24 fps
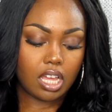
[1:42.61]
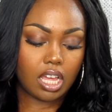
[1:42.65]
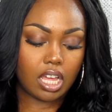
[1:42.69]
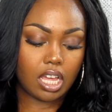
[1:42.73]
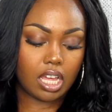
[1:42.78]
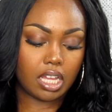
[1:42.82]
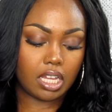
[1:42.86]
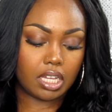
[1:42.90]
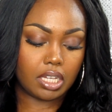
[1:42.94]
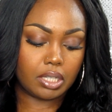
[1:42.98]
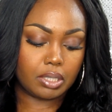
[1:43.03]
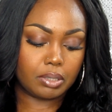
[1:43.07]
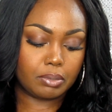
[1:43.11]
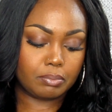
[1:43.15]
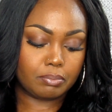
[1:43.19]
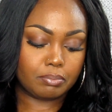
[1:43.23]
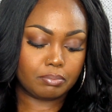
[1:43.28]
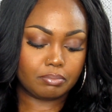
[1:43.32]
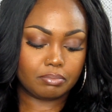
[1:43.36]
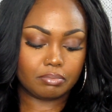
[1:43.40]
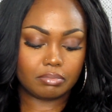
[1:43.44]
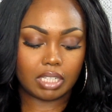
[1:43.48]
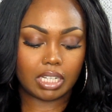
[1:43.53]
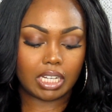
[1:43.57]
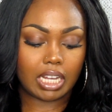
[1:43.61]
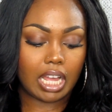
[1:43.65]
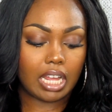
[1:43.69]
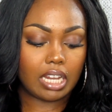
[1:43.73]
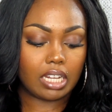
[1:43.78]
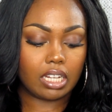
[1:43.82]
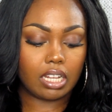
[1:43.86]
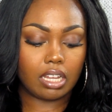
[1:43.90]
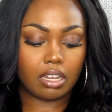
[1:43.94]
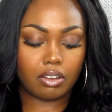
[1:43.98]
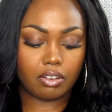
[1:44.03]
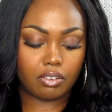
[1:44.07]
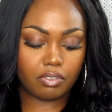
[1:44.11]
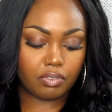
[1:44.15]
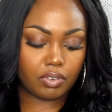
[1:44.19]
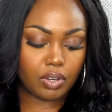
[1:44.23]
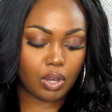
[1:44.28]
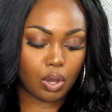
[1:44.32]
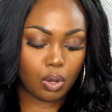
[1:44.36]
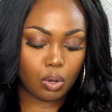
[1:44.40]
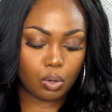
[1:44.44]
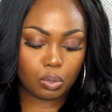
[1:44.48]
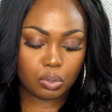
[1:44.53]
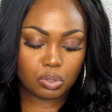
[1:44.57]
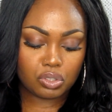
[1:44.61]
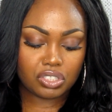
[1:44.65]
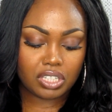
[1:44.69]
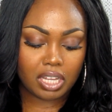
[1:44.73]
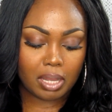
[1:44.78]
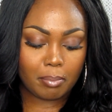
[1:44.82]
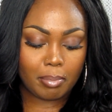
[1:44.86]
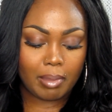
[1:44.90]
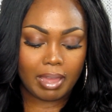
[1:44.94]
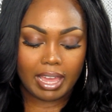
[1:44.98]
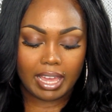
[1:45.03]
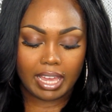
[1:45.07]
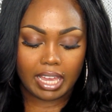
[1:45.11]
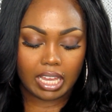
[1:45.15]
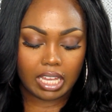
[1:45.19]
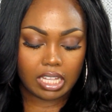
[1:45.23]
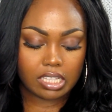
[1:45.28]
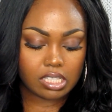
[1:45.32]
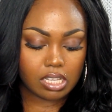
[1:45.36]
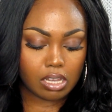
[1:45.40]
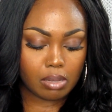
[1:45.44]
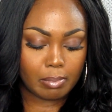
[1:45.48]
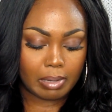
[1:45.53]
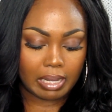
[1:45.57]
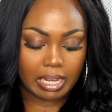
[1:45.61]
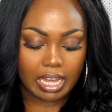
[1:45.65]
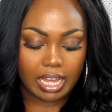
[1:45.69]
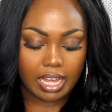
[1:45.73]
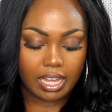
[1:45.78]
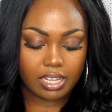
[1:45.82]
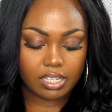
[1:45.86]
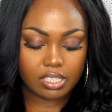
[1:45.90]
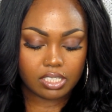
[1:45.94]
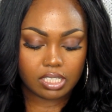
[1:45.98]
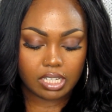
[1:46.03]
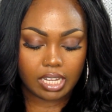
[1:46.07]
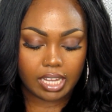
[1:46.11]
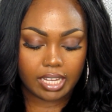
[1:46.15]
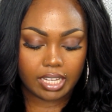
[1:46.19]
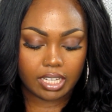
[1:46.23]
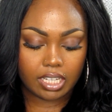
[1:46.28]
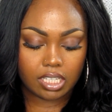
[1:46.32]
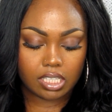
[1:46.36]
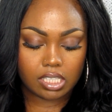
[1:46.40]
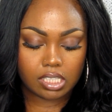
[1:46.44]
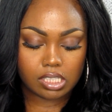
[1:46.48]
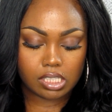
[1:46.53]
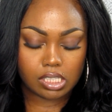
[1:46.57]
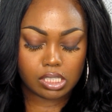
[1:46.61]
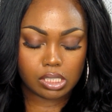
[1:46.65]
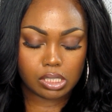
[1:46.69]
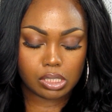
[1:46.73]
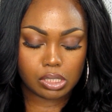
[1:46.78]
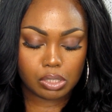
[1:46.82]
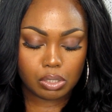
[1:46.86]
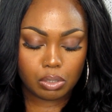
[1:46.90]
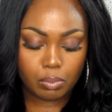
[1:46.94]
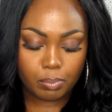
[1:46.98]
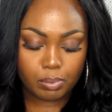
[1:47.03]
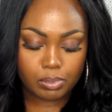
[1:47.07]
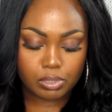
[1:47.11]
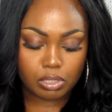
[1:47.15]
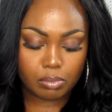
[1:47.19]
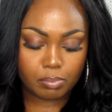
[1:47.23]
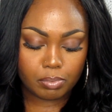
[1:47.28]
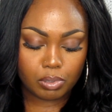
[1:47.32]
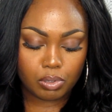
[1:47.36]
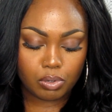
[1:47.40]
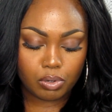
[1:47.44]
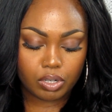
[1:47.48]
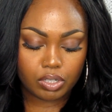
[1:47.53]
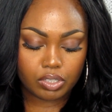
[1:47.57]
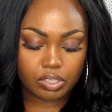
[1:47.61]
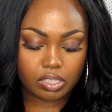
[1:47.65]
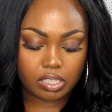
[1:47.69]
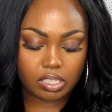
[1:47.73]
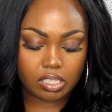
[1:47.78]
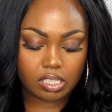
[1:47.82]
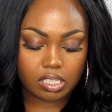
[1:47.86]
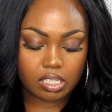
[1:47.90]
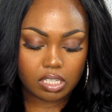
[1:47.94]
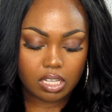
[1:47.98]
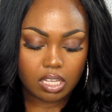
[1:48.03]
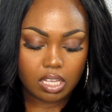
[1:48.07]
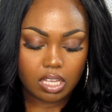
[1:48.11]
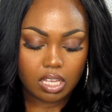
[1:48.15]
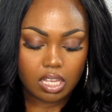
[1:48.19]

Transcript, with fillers: Um, like I love gold, champagnes. Oh my gosh, like super, super gorgeous.